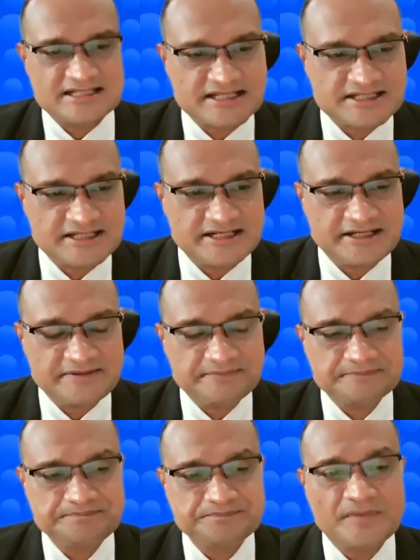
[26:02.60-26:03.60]
necessity.
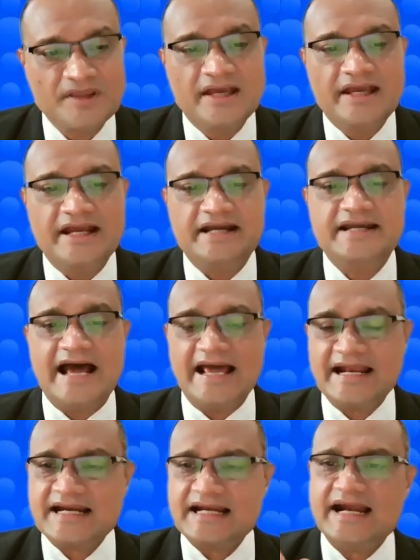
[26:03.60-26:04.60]
It
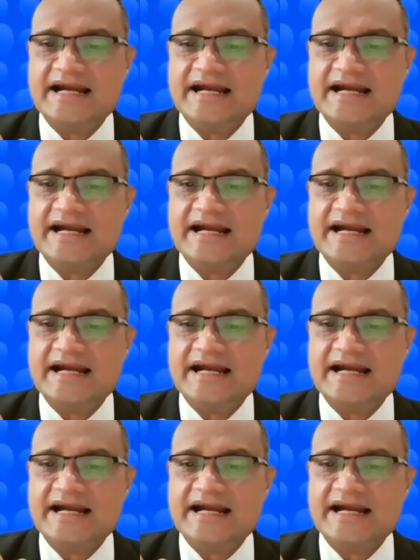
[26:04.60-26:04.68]
directly